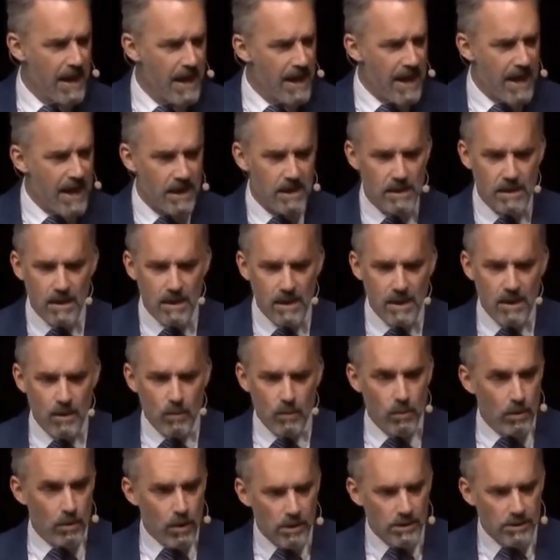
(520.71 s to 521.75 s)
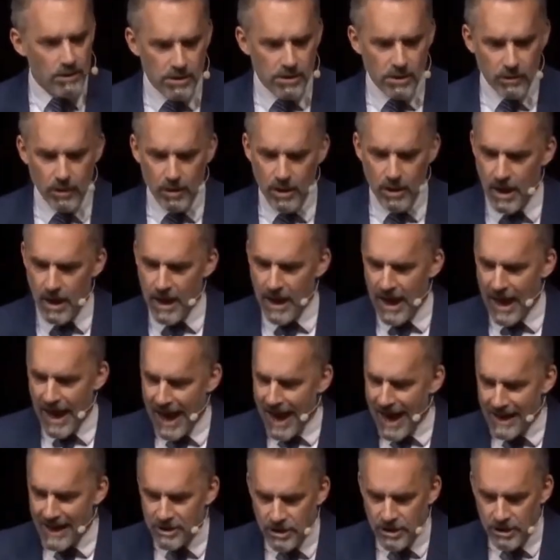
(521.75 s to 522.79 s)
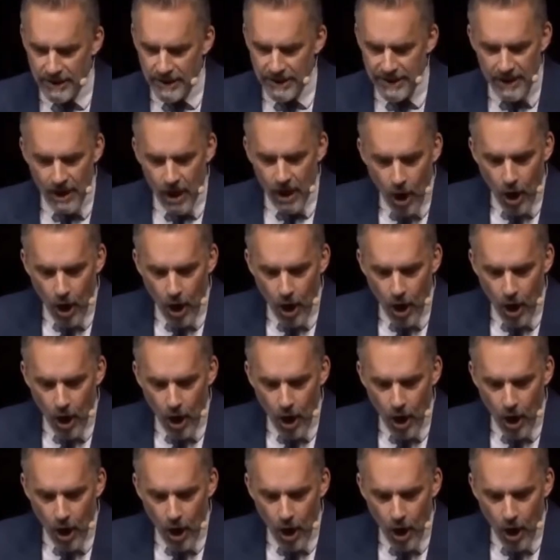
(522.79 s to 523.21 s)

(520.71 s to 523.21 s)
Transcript: And we're also actually